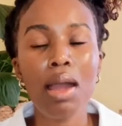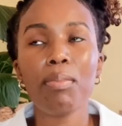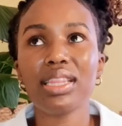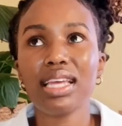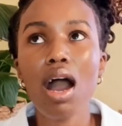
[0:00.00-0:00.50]

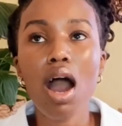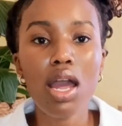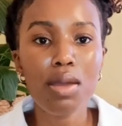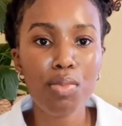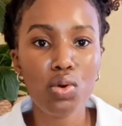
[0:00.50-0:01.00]
but they are
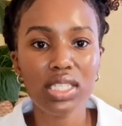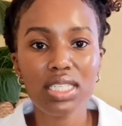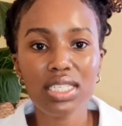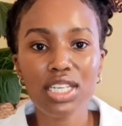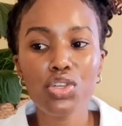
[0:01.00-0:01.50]

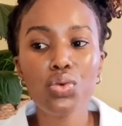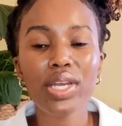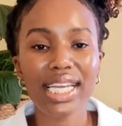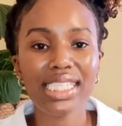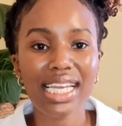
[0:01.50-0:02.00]
important in you
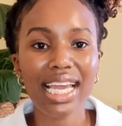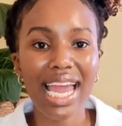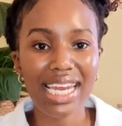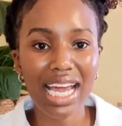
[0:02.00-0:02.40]
getting and